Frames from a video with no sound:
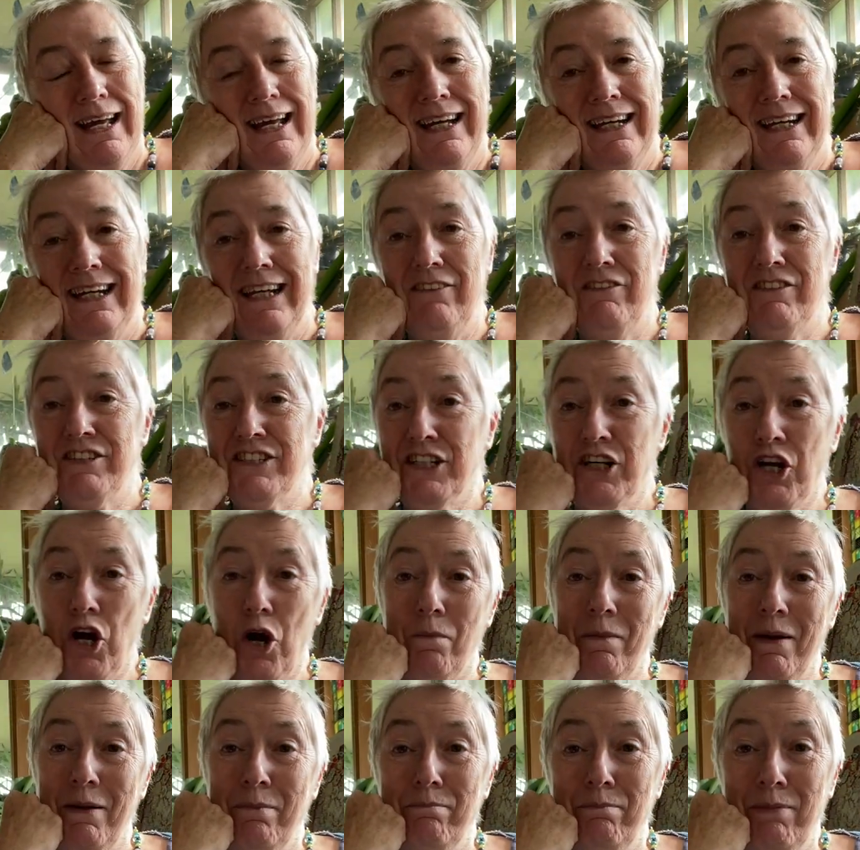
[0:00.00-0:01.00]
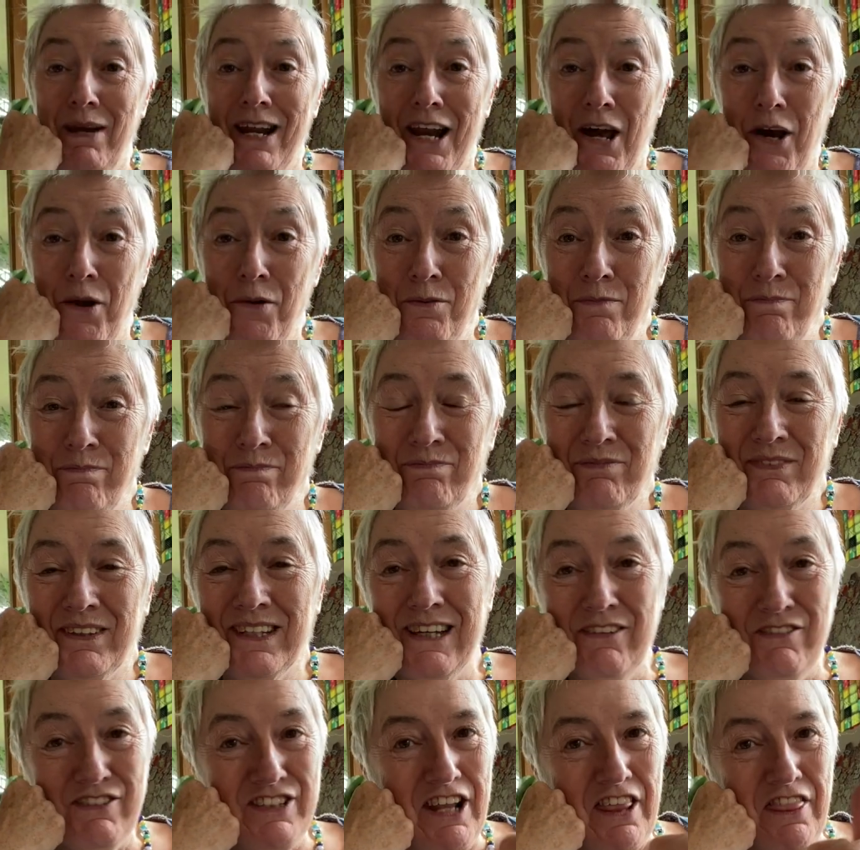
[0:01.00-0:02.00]
Leave us a comment below.
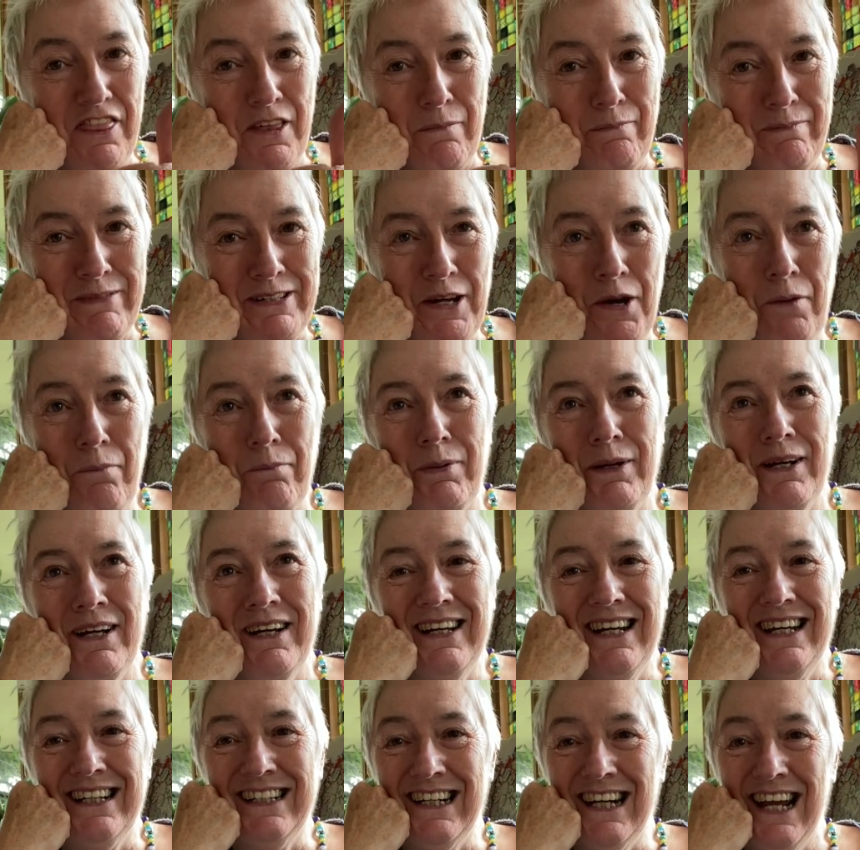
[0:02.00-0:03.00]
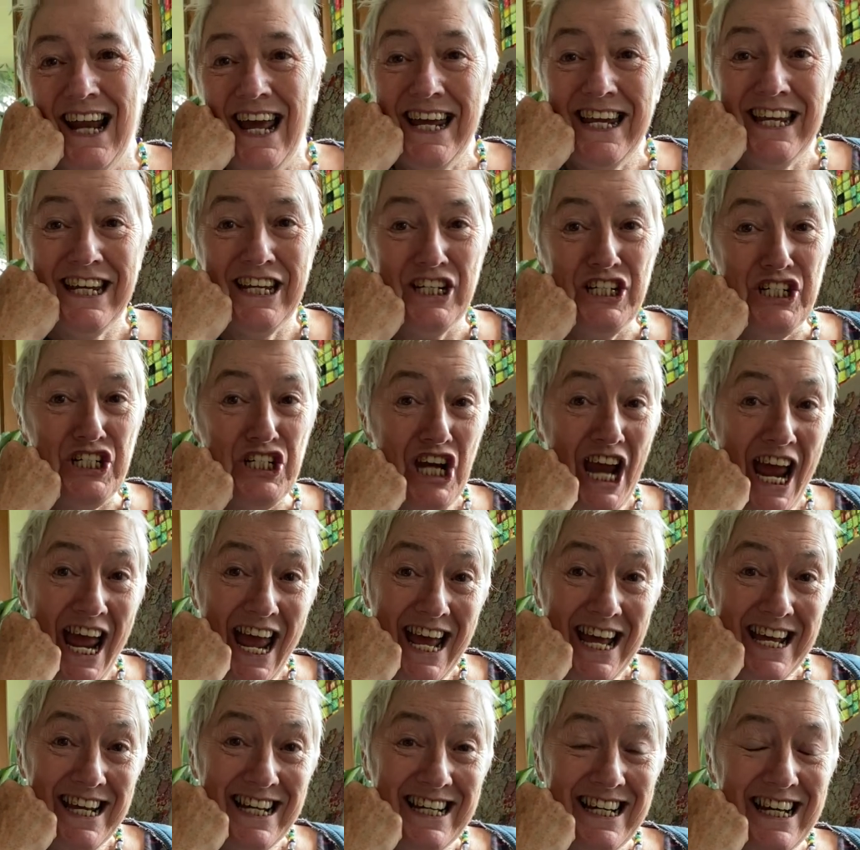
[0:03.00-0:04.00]
Give us a thumbs up and a like and a
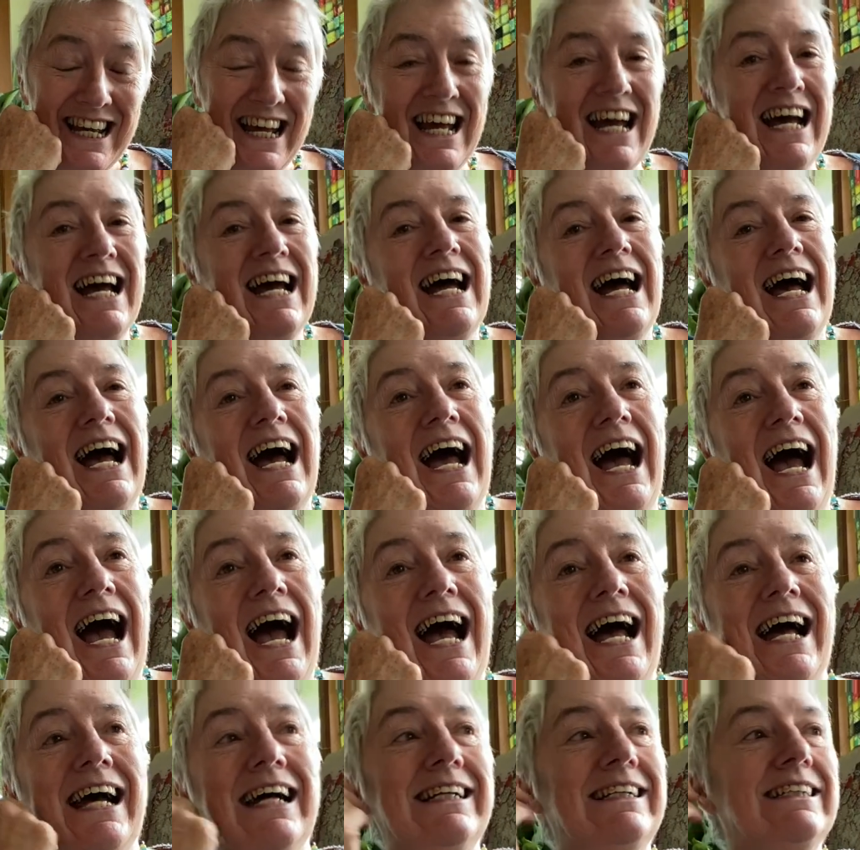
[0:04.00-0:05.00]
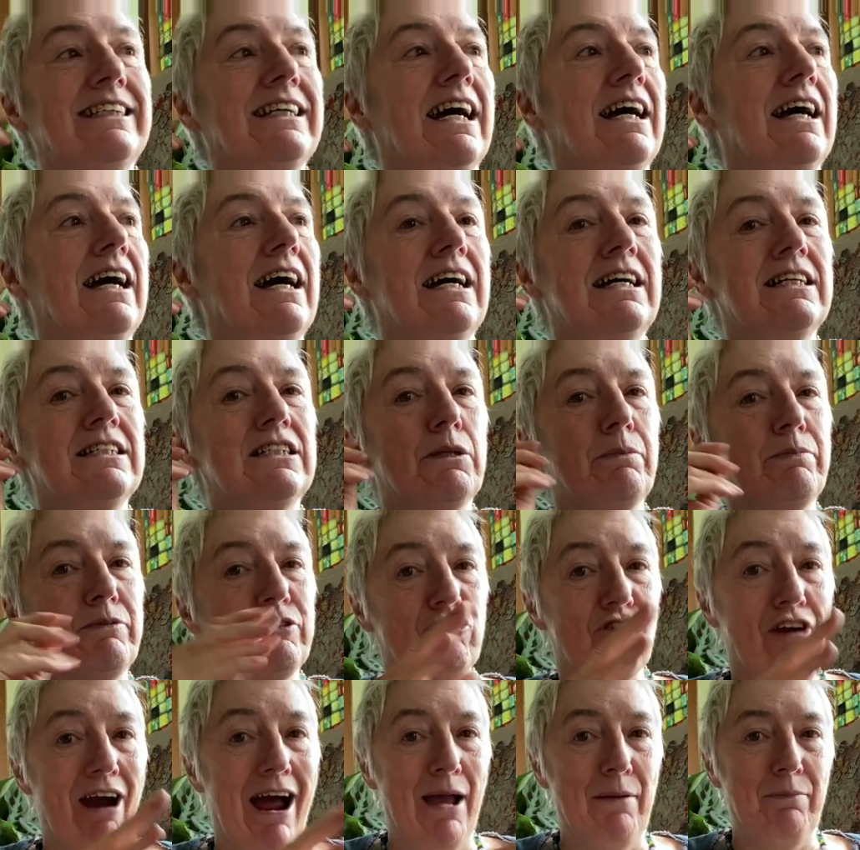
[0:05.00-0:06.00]
share and
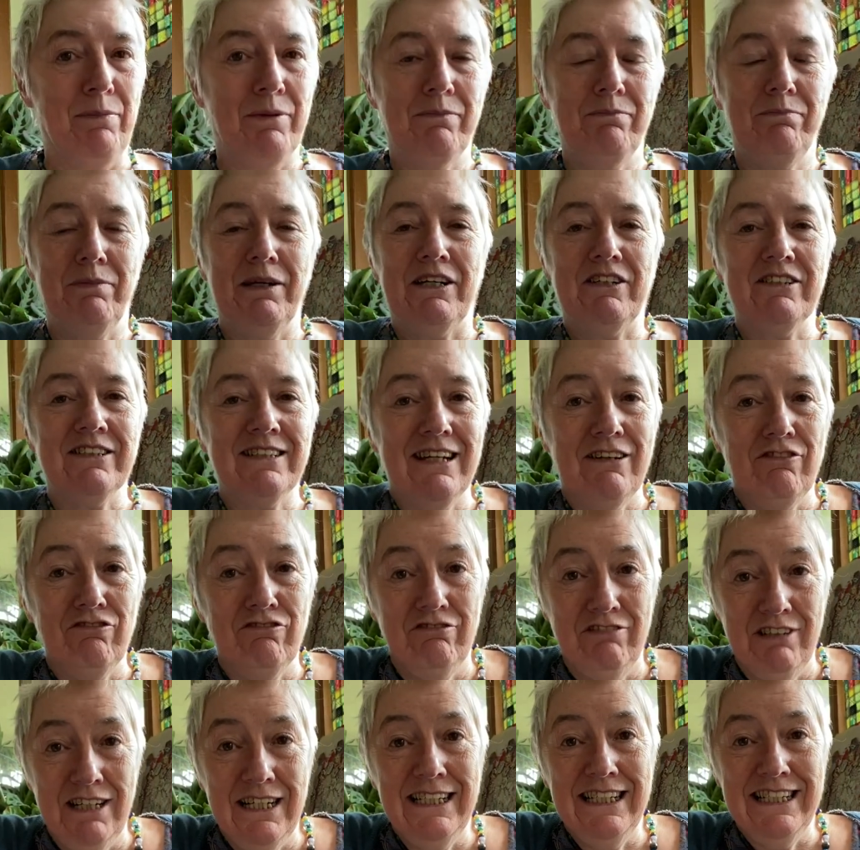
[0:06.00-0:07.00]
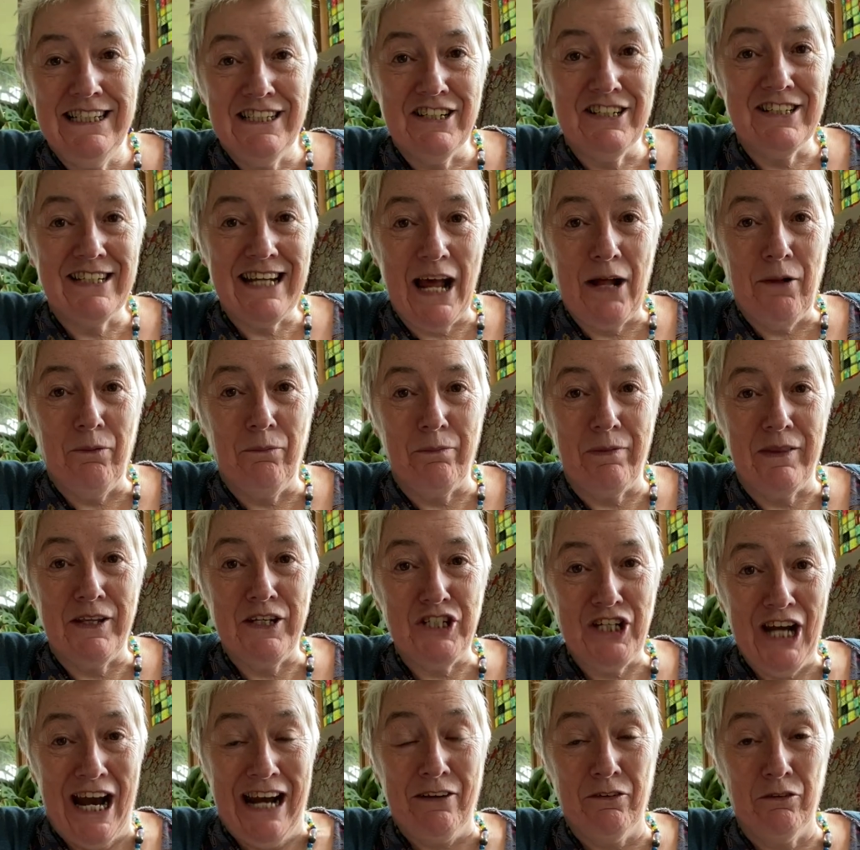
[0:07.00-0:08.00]
subscribe because that really does help the
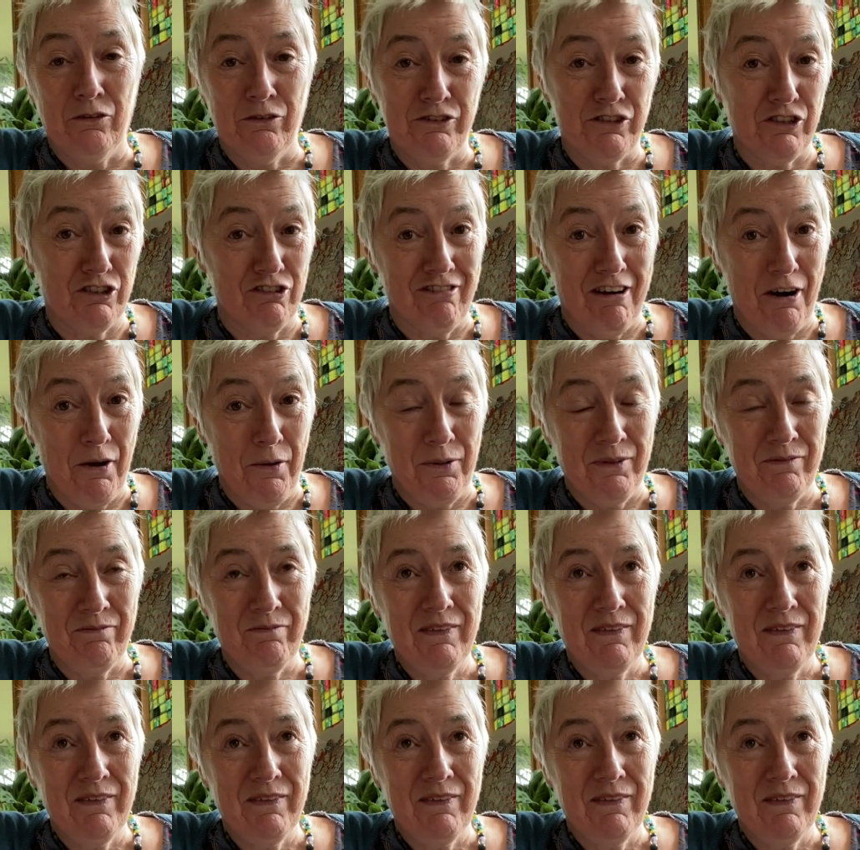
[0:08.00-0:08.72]
channel to grow.